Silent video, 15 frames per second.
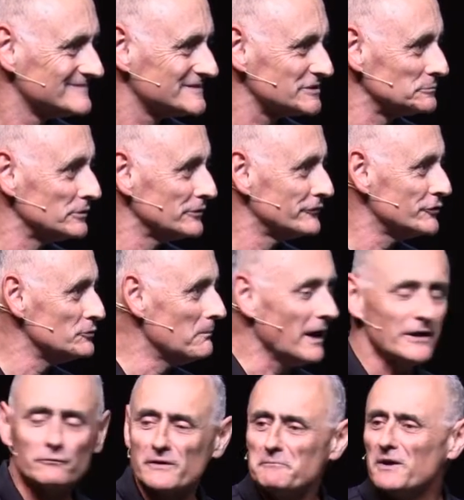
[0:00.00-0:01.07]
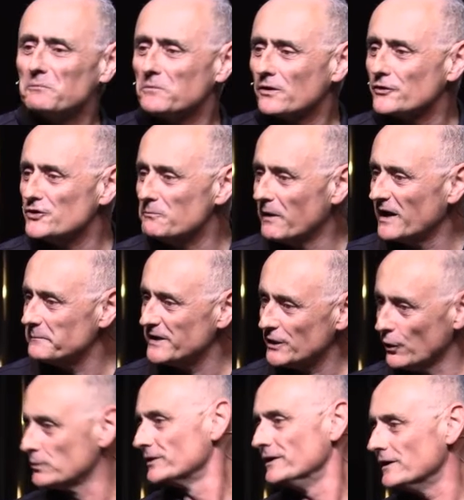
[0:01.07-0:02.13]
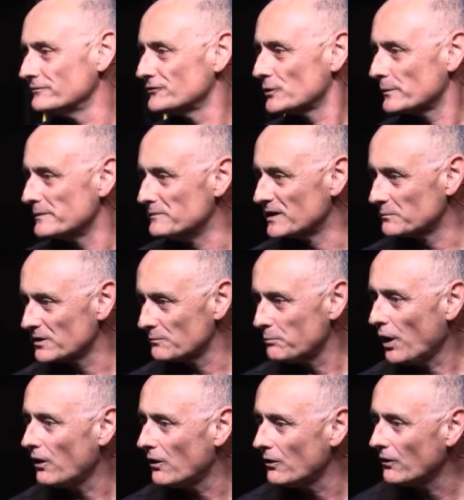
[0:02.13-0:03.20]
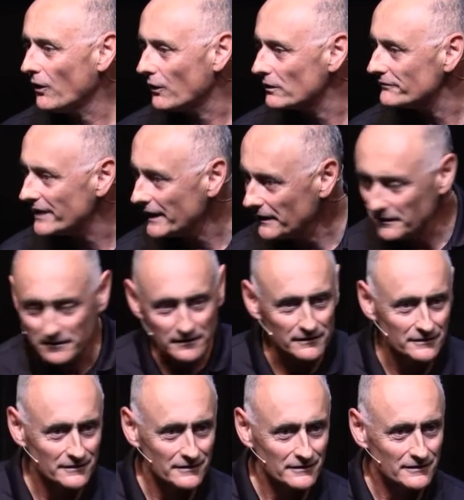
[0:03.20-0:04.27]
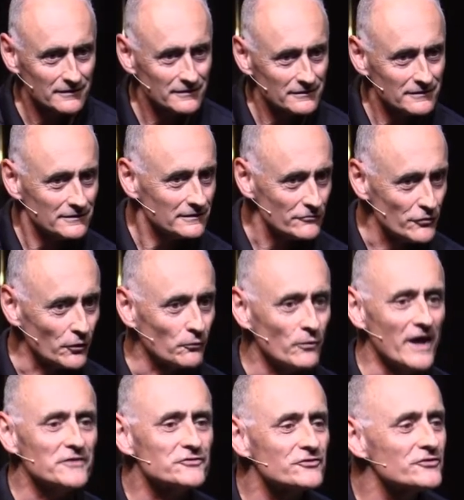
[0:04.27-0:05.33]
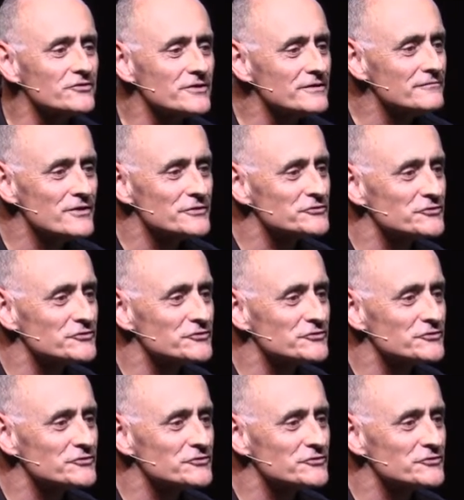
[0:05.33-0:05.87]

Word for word: Some of you might remember, you might be old enough to remember Paul Harvey the rest of the